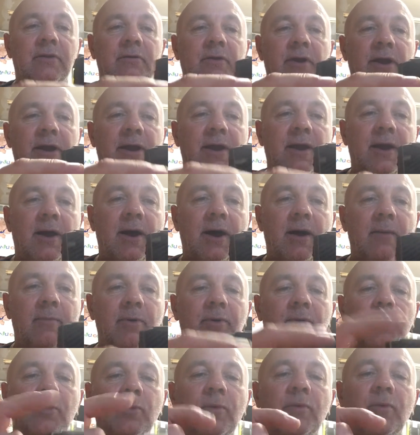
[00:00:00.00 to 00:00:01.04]
grey
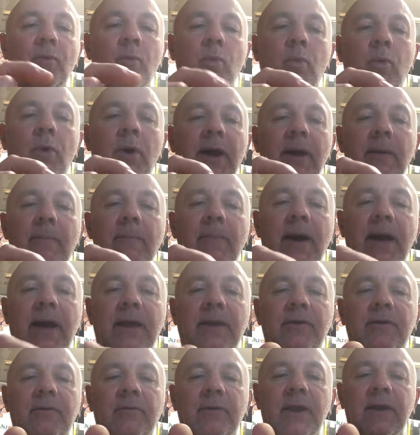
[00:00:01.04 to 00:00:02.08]
carbon with a white
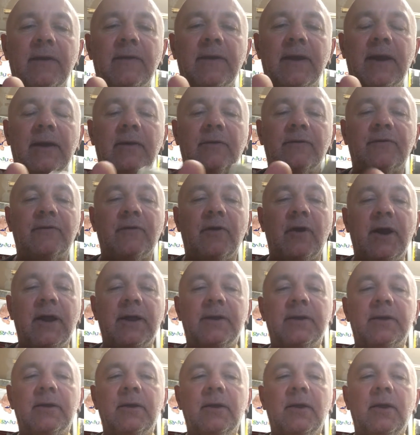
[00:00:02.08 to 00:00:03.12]
band around the
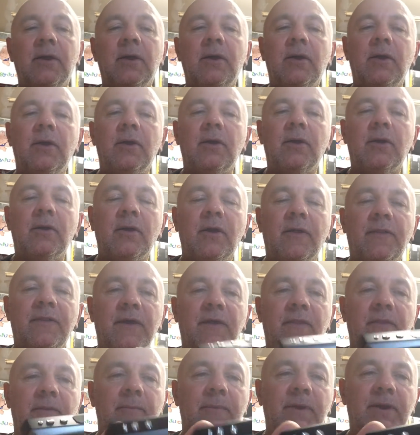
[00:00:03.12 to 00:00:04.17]
outside. I
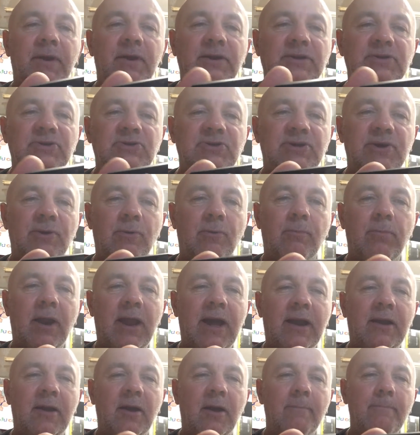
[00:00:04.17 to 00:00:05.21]
think the middle is still
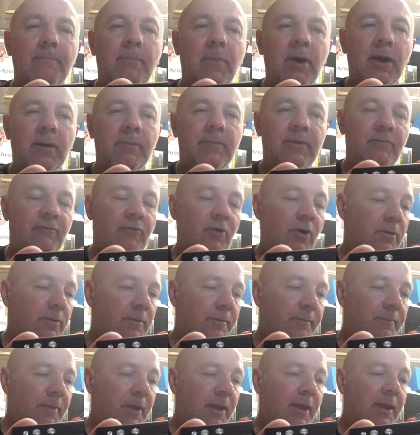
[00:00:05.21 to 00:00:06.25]
black, I might be wrong.
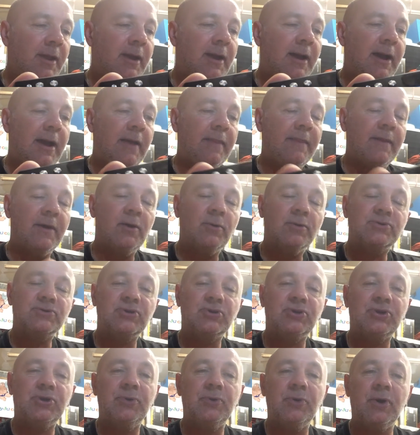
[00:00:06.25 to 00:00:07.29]
And they also
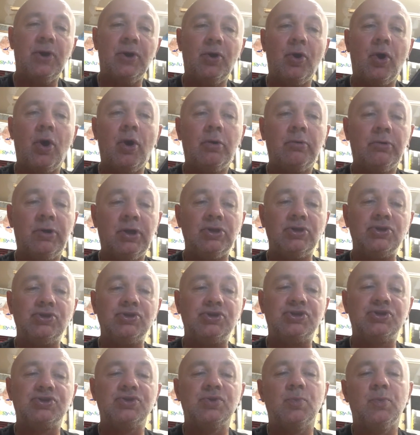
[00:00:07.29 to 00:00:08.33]
do an
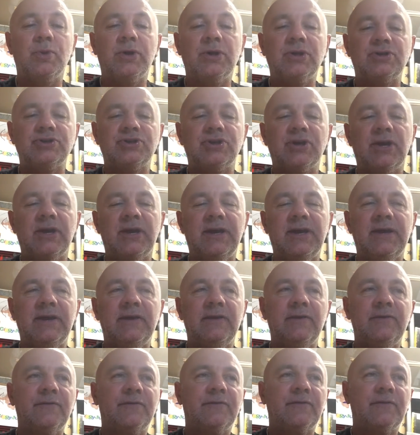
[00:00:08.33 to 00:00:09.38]
orange, which
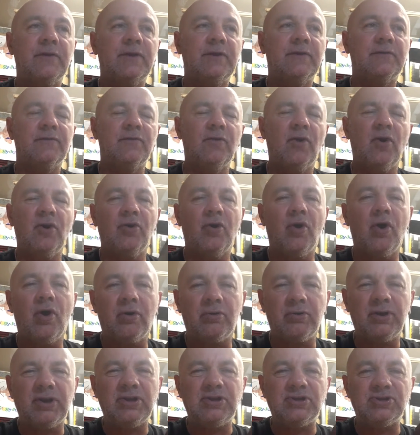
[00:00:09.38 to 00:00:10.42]
is, it's not an
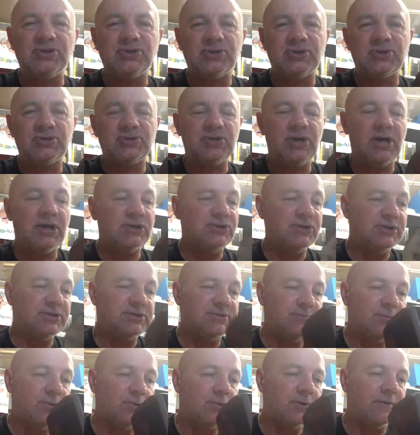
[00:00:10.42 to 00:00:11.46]
orange as such,
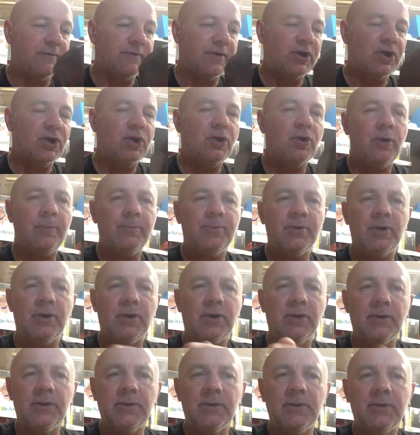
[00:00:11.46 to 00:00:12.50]
it's more of a copper
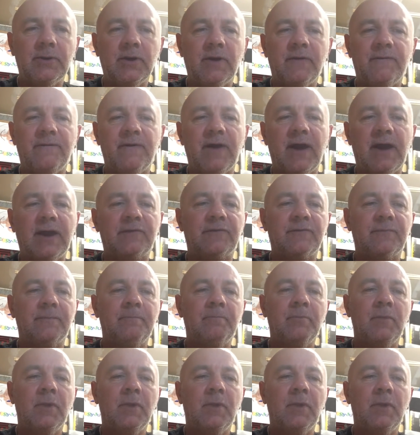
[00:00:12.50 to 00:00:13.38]
effect,